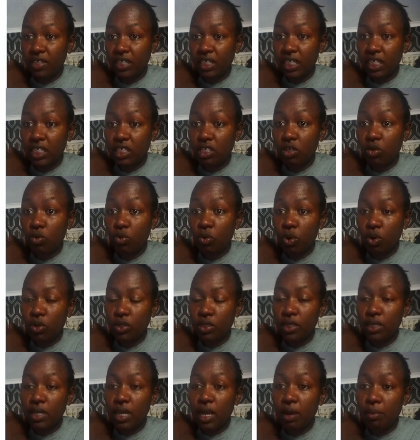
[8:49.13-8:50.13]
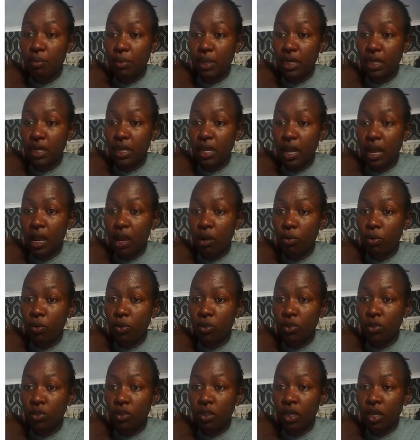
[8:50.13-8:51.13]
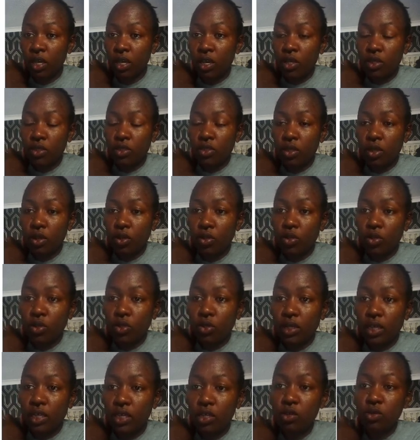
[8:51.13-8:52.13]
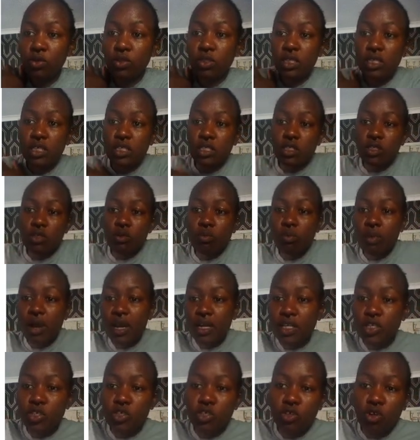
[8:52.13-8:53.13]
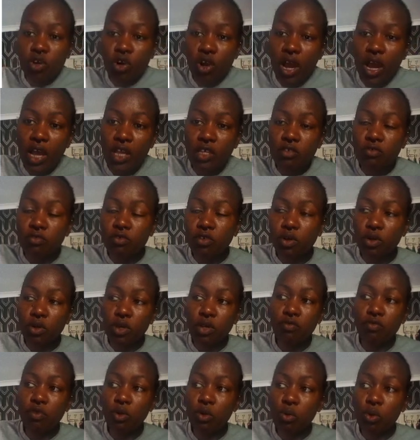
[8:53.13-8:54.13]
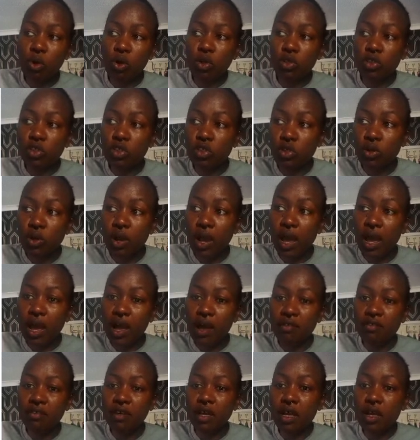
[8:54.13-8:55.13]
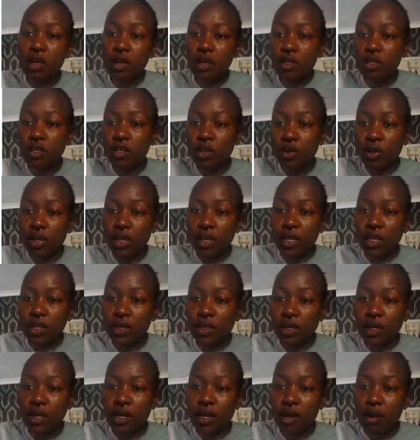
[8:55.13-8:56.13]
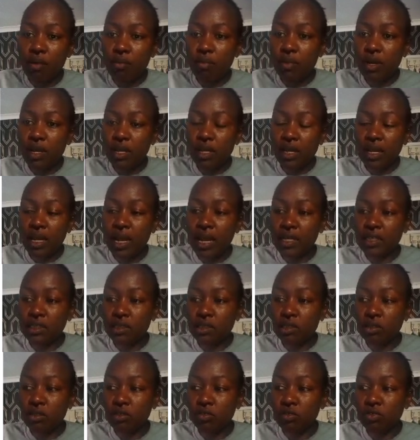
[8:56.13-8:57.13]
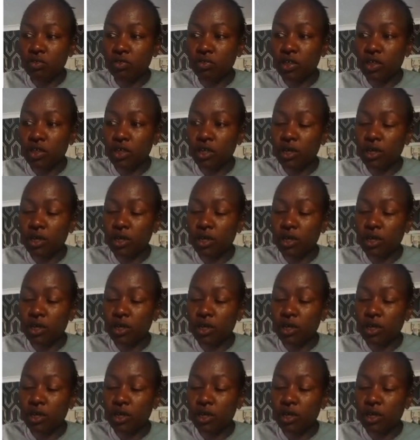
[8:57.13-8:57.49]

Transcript: dates you want and how many hours. So you can use this to manage your cash flow if you want to have your income kind of